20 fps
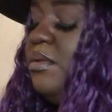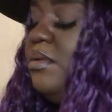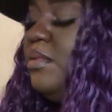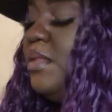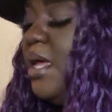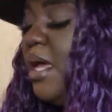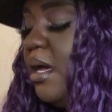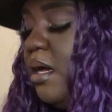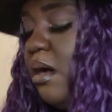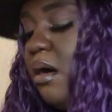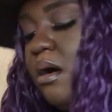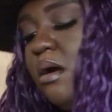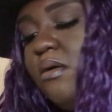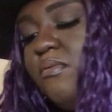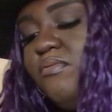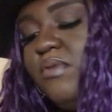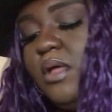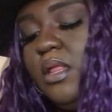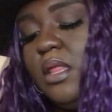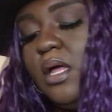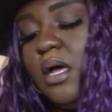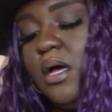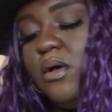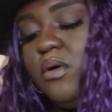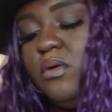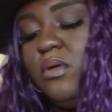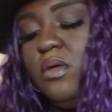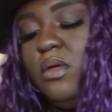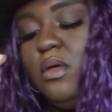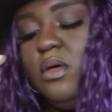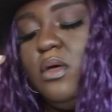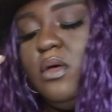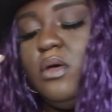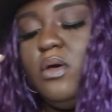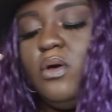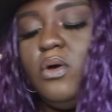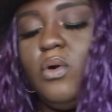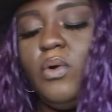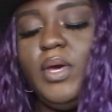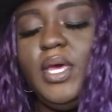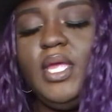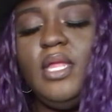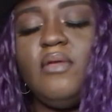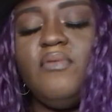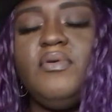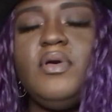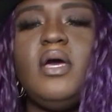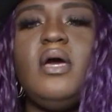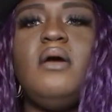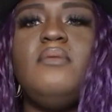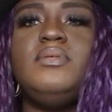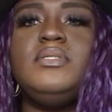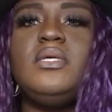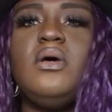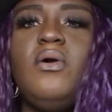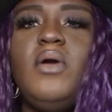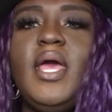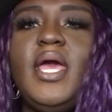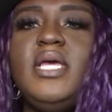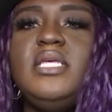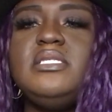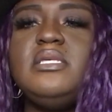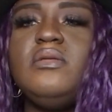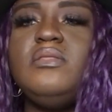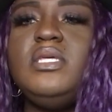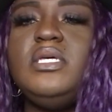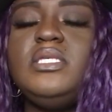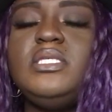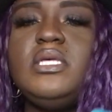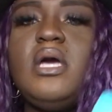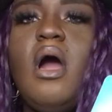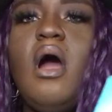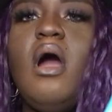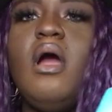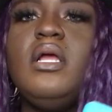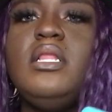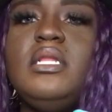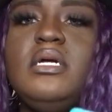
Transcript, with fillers: that card fell out Queen of Cups, okay? So this card